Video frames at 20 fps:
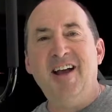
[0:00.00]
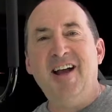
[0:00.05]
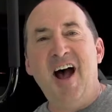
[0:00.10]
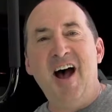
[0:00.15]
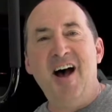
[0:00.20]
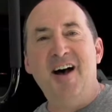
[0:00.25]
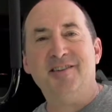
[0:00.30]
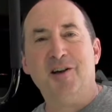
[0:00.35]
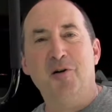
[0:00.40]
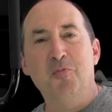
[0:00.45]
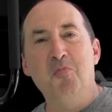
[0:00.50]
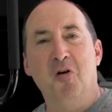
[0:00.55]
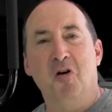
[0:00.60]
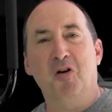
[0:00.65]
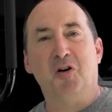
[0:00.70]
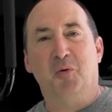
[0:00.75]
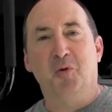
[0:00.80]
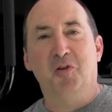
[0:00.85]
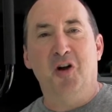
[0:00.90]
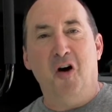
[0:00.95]
guys, I'm
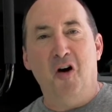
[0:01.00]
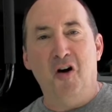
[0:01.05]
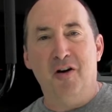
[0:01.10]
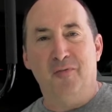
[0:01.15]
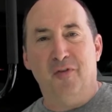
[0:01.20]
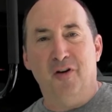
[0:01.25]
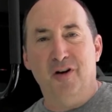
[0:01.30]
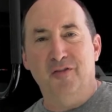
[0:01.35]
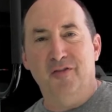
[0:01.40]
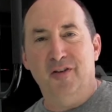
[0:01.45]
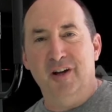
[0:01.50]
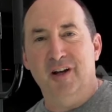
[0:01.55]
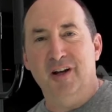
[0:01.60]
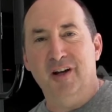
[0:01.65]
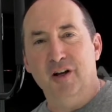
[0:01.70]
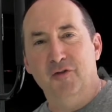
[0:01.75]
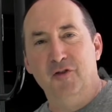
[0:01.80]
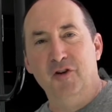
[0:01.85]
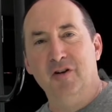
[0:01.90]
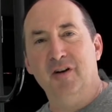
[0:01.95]
Mark with the Art of
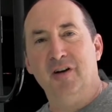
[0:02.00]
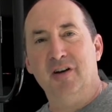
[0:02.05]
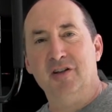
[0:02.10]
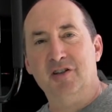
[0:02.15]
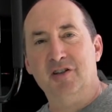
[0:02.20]
Rving. If you're not a